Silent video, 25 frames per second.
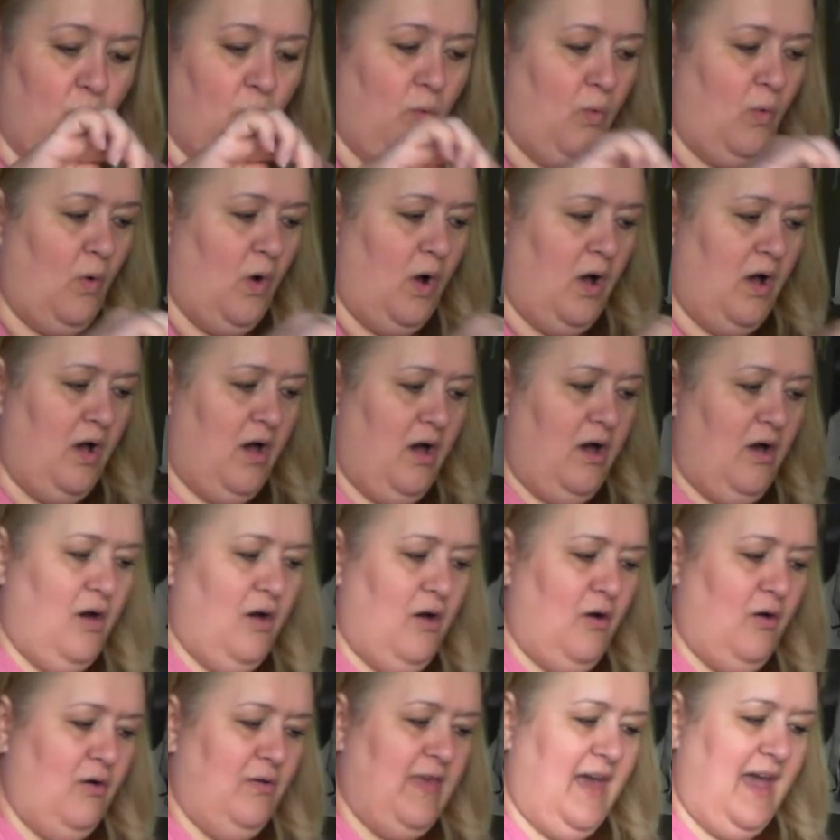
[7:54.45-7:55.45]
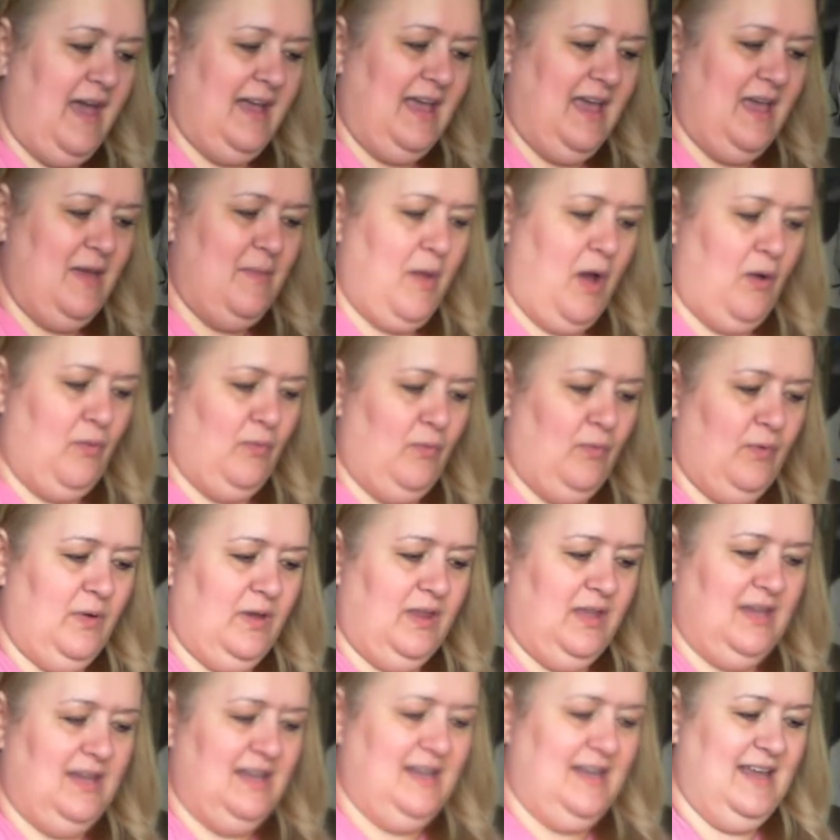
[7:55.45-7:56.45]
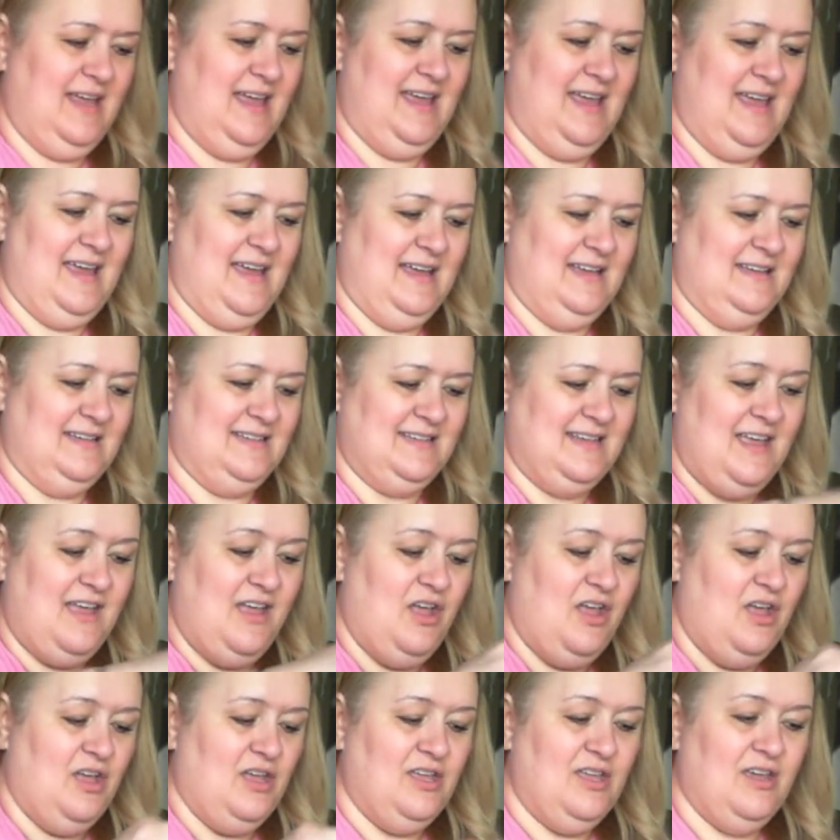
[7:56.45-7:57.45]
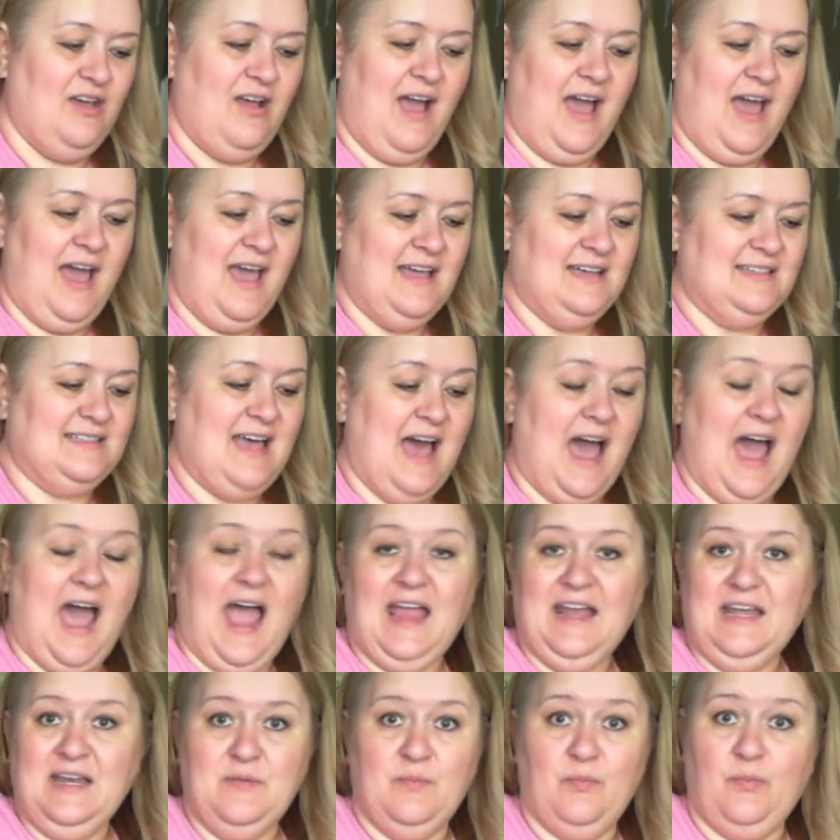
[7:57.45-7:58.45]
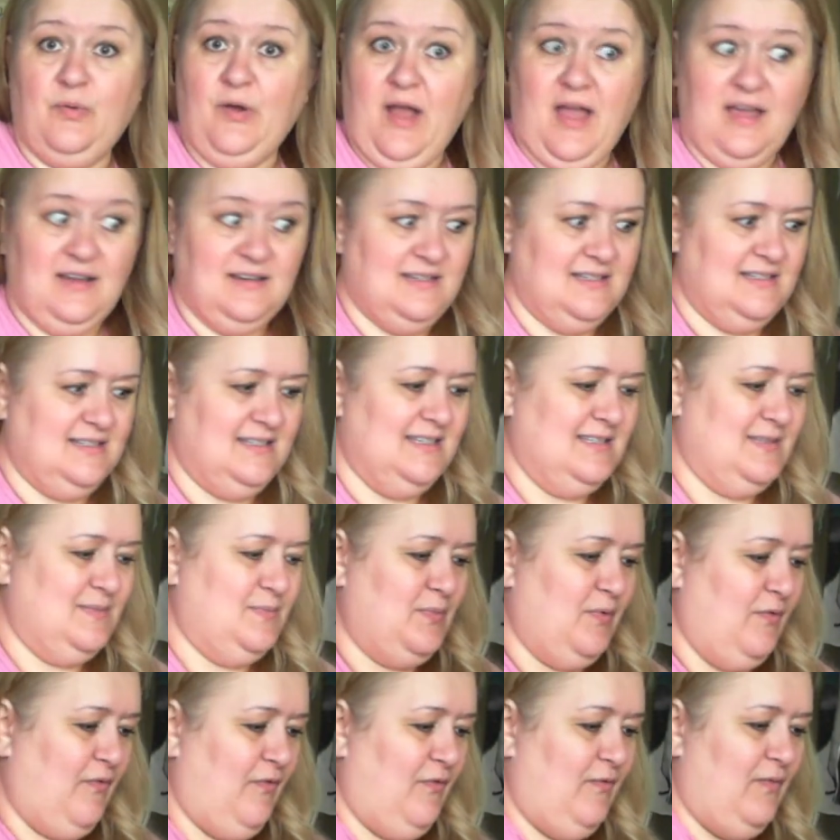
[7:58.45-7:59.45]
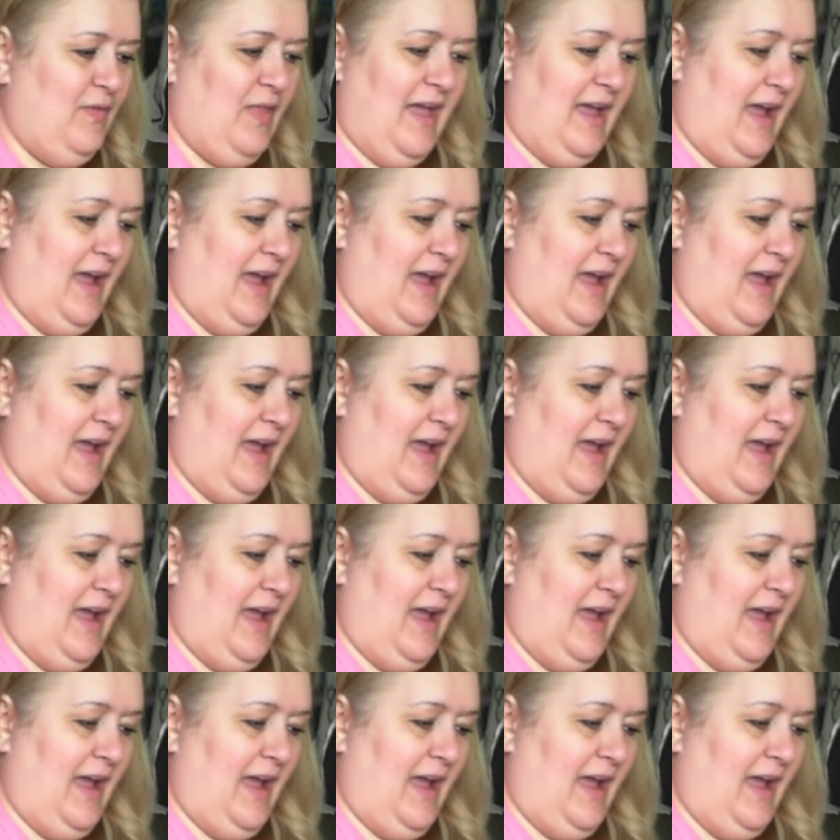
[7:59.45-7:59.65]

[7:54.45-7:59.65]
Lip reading: Whoa, that came out really neat. You guys, I didn't practice this before.